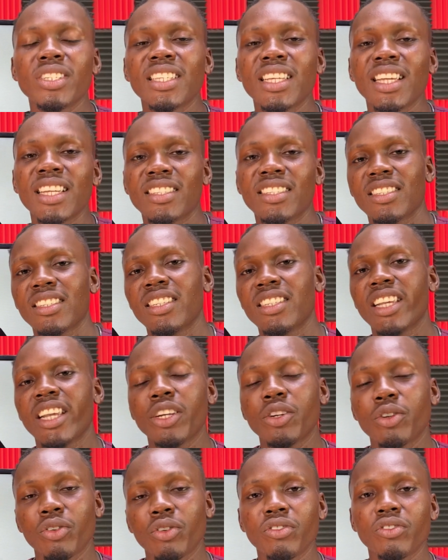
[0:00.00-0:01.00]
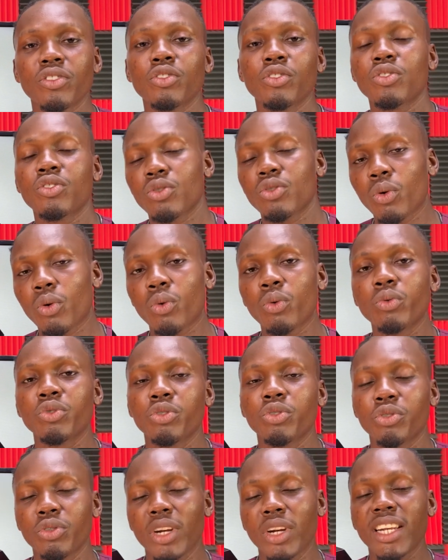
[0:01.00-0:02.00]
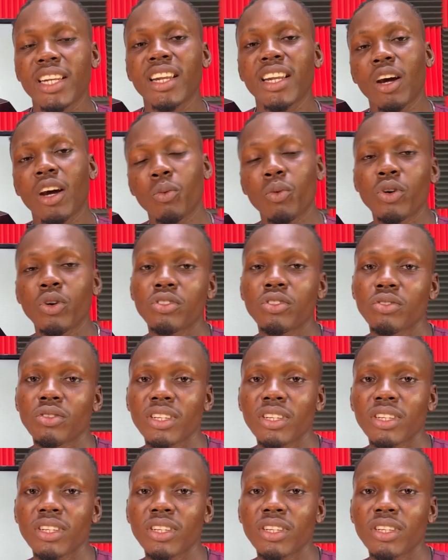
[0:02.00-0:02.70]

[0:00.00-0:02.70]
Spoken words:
yesterday during the Soul Train Award.